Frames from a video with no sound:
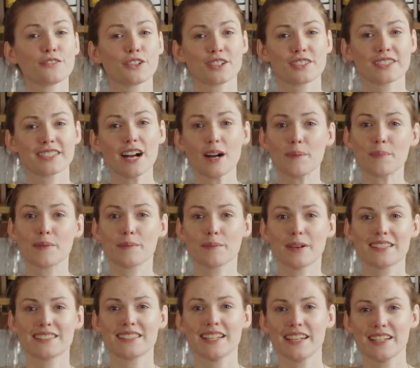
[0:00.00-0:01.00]
First up,
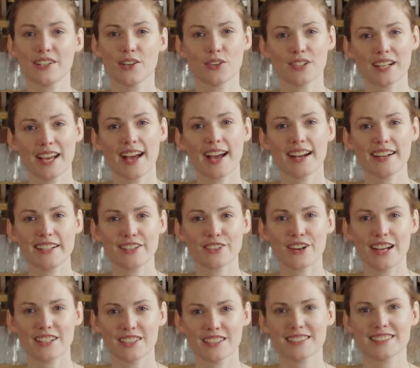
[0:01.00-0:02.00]
my take on Harry
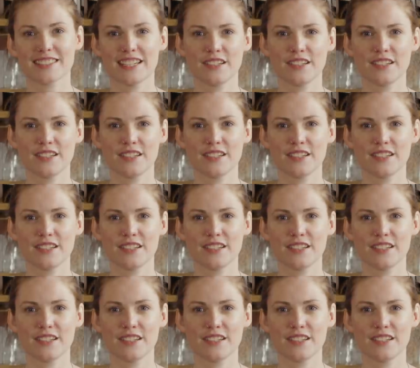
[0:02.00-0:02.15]
Craddock